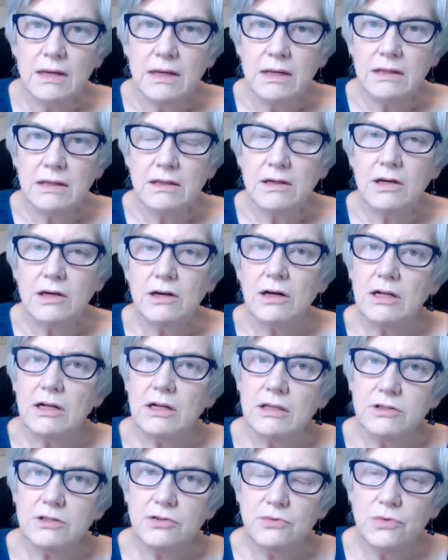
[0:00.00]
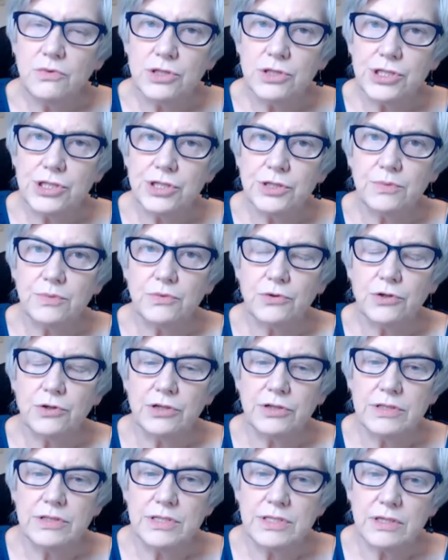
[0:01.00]
The call to worship
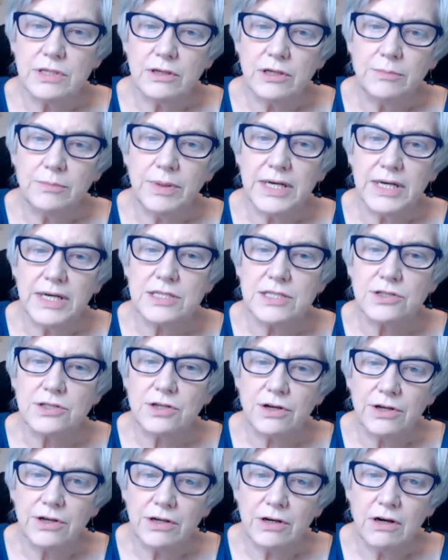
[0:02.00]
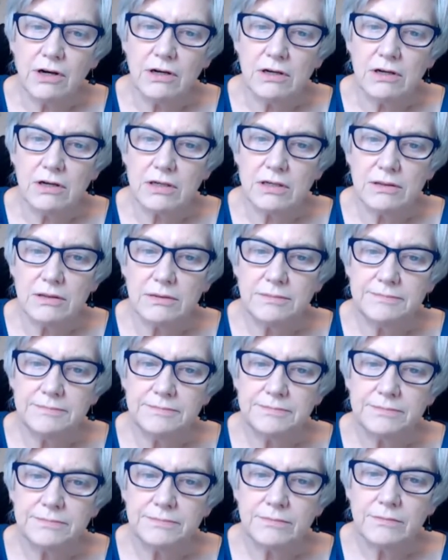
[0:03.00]
words are by Starhawk,
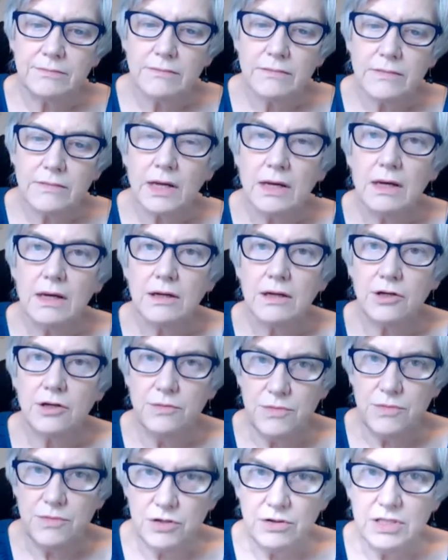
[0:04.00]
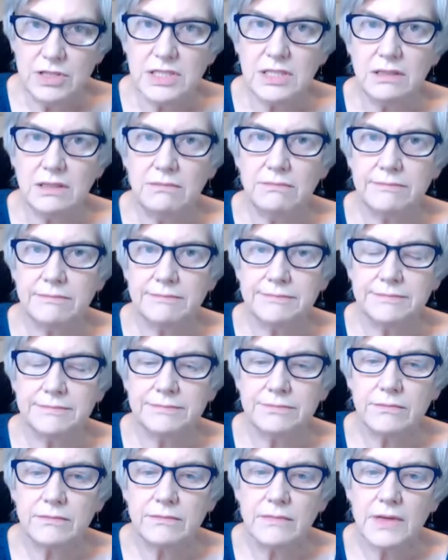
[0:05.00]
community.
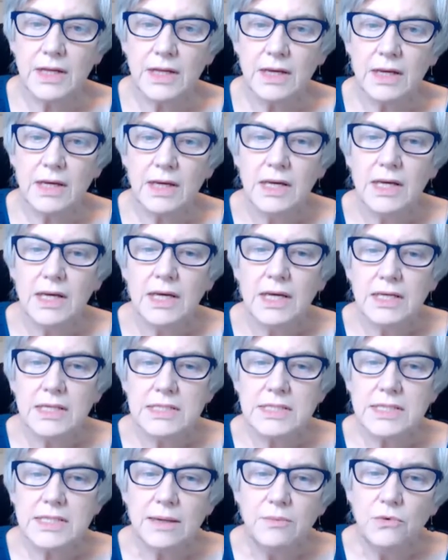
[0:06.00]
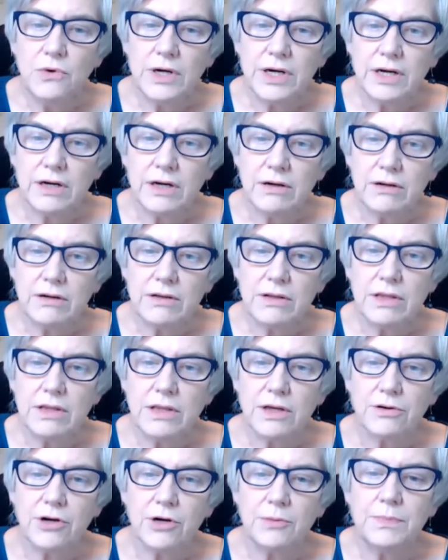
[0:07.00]
Somewhere
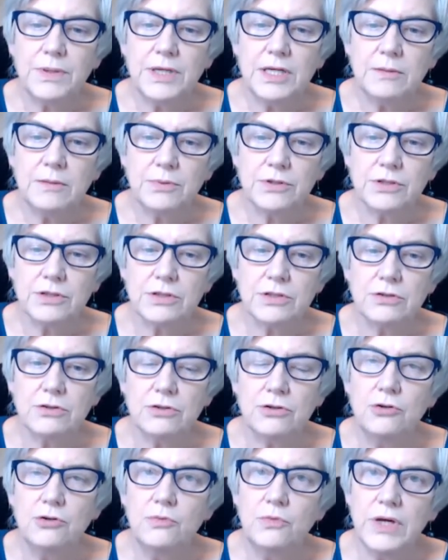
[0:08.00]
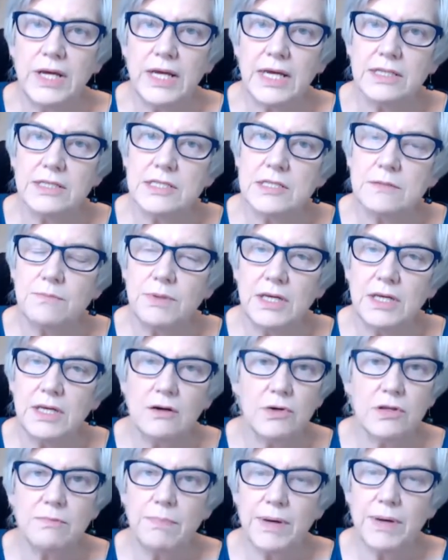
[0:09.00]
there are people to whom we can
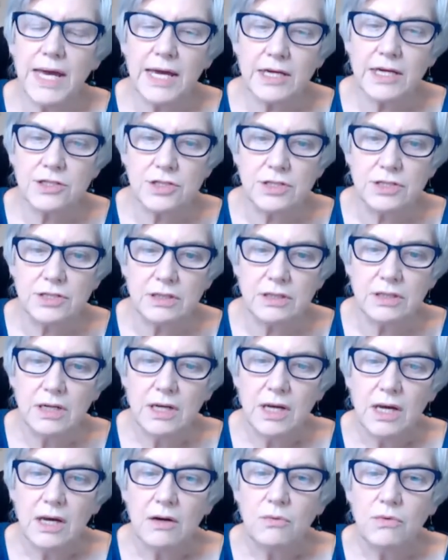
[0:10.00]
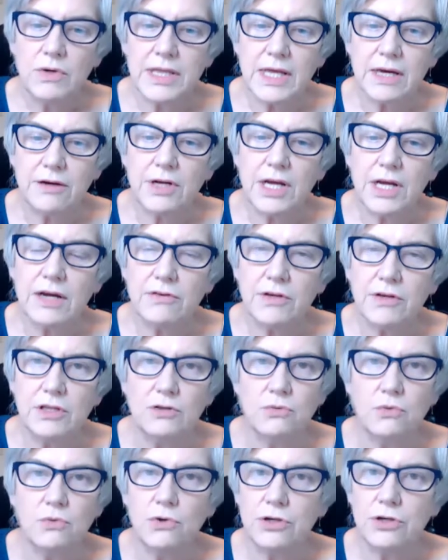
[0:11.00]
speak with passion without having
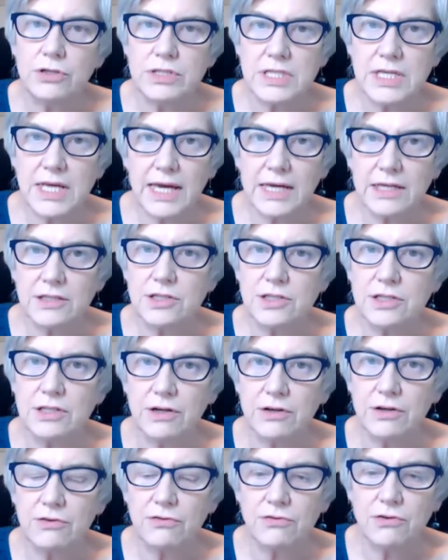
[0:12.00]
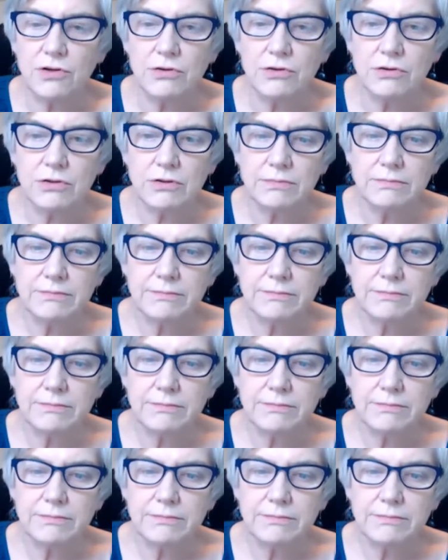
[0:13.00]
the words catch in our throat.